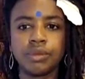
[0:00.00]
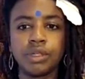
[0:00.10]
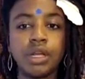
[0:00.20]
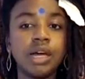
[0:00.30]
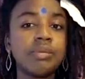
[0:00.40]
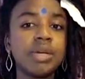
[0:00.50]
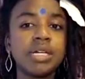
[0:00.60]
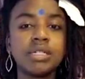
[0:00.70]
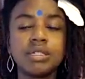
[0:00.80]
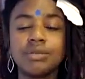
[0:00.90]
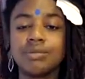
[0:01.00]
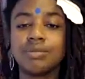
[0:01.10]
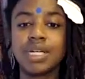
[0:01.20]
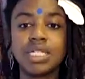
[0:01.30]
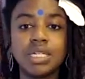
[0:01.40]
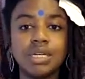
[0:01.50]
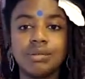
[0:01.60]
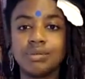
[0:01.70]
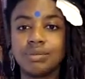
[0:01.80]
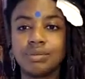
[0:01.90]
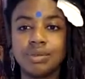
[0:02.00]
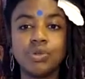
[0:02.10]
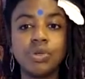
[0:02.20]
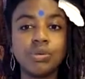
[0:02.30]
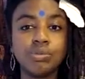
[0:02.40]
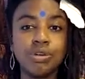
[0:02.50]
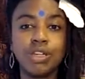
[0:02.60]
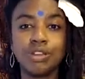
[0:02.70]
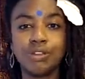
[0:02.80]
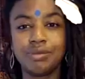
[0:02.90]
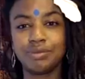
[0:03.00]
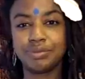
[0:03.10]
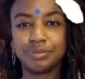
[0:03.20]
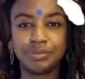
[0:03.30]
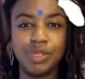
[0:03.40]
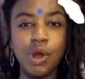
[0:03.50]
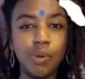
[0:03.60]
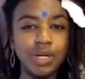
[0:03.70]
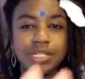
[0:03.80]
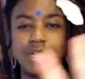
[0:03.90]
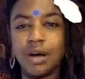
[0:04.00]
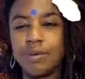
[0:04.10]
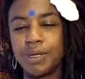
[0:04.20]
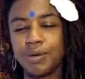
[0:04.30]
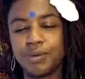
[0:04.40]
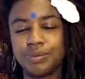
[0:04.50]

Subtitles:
9 minutes. That's it. You can breathe. No one is stopping you.